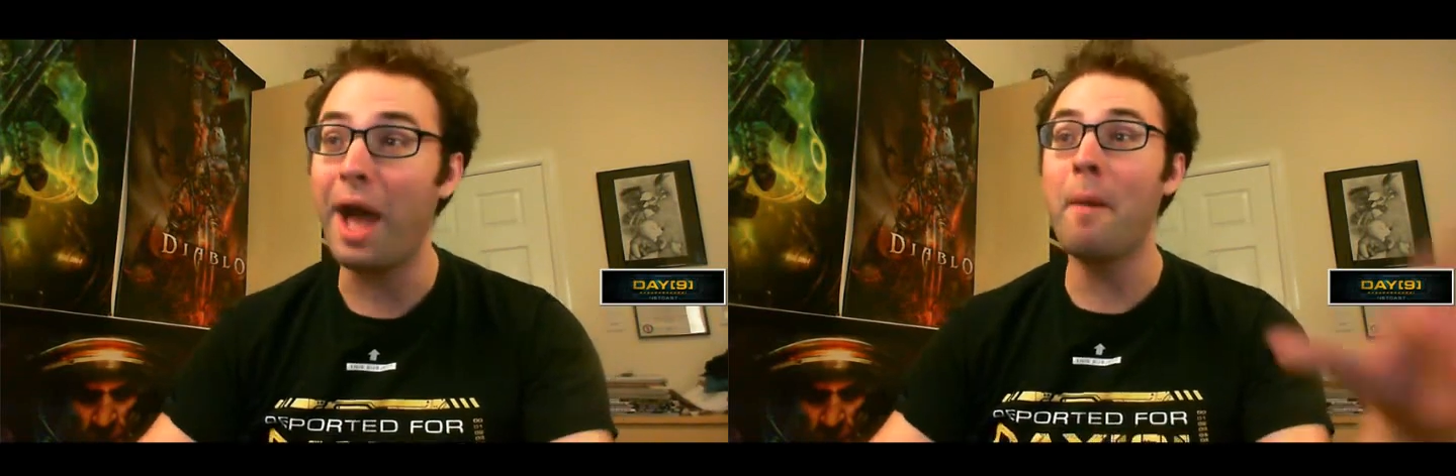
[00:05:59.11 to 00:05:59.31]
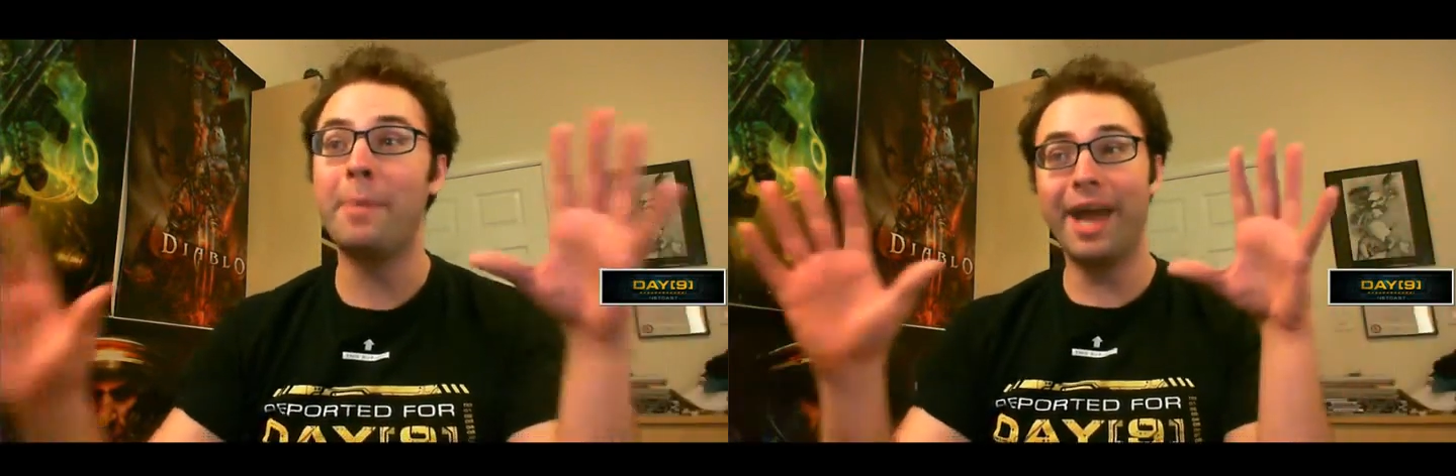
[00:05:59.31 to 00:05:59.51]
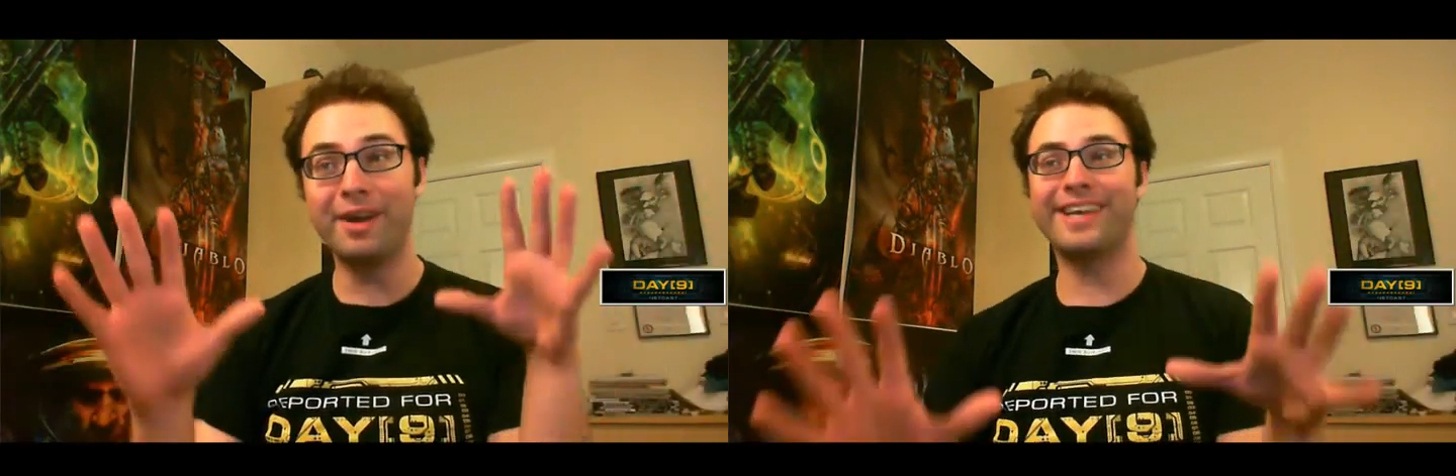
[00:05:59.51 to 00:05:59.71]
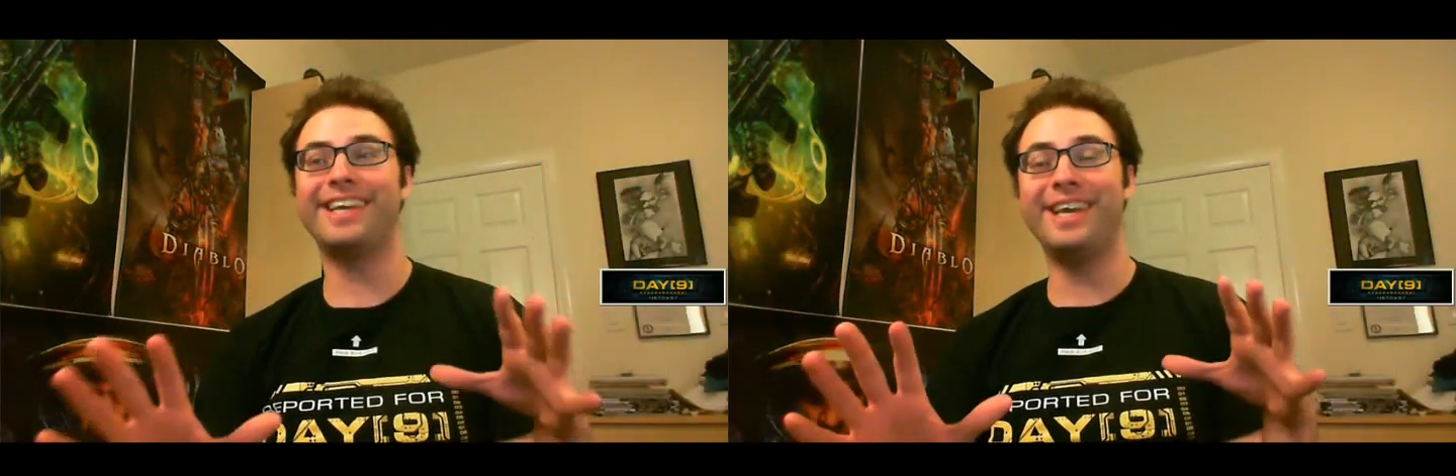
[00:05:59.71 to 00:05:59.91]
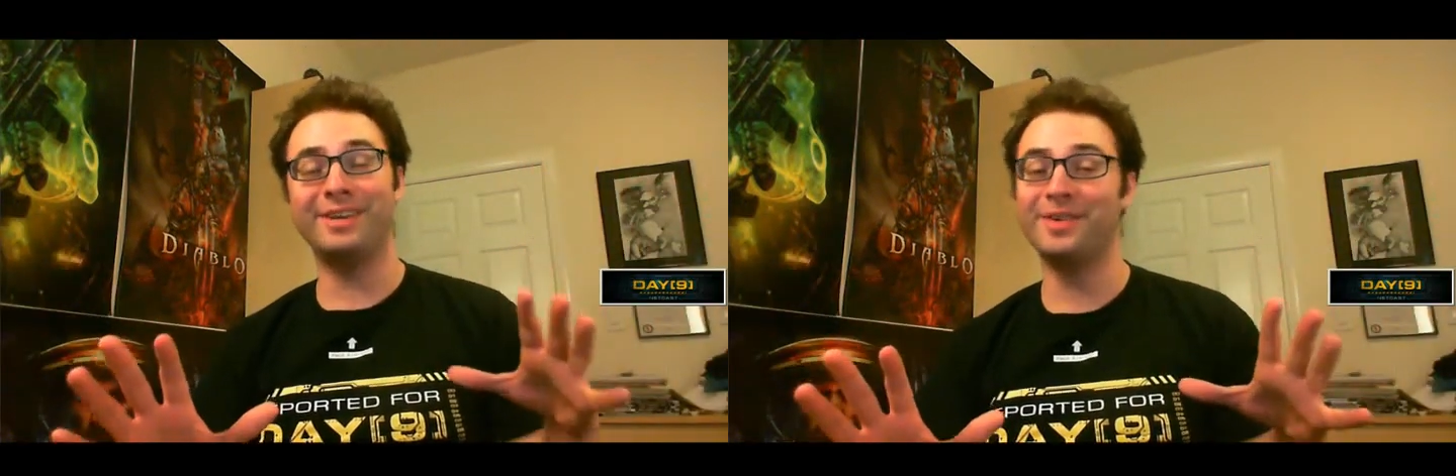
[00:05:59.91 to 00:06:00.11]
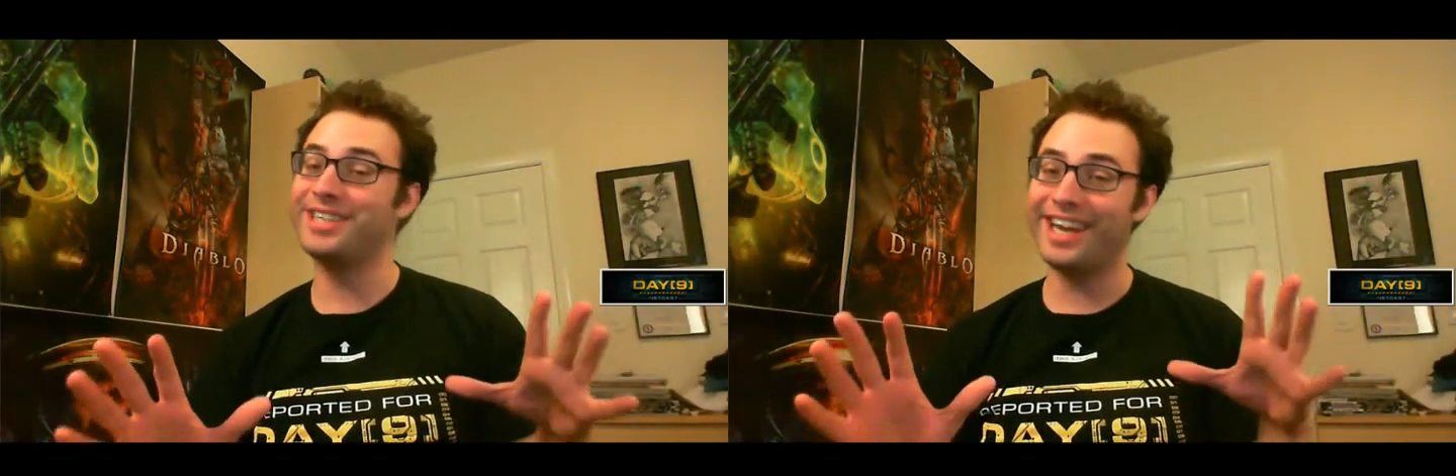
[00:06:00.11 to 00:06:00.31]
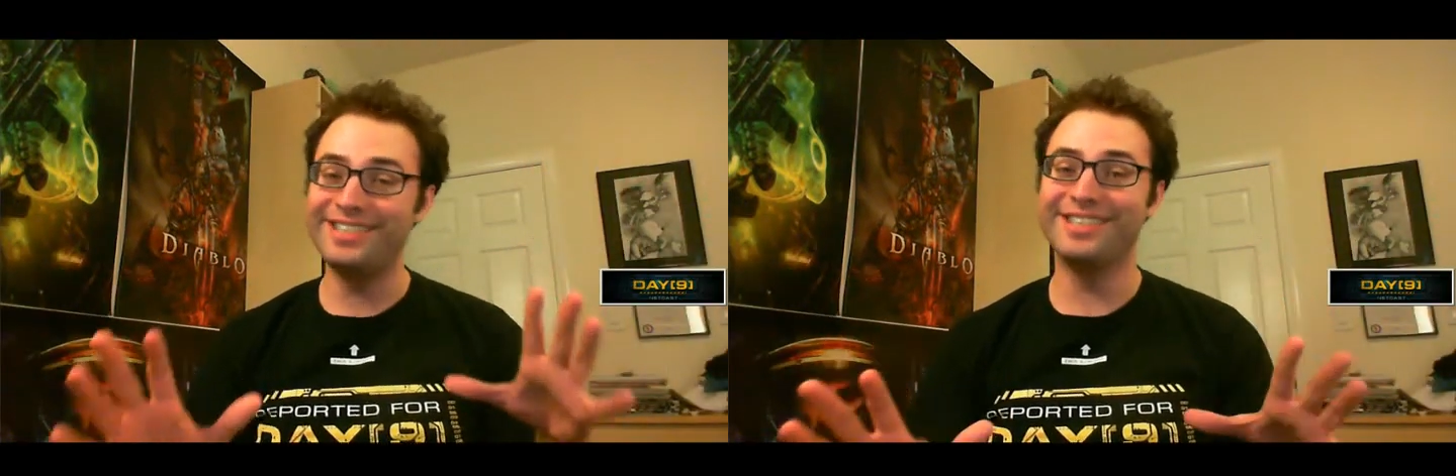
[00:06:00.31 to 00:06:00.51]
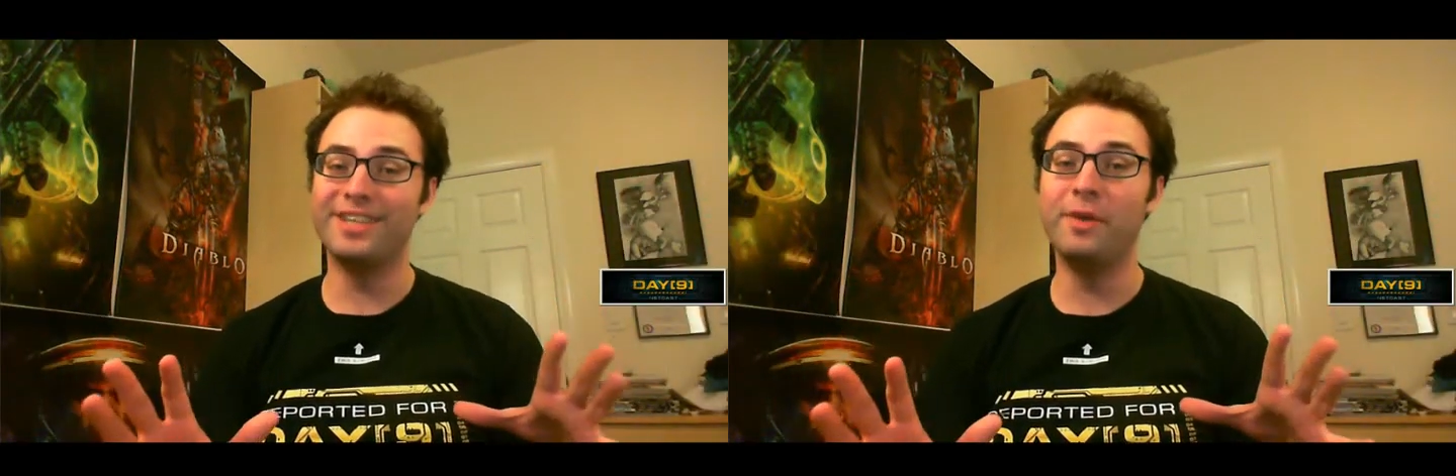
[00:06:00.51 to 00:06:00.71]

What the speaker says: A parakeet, which, as you'll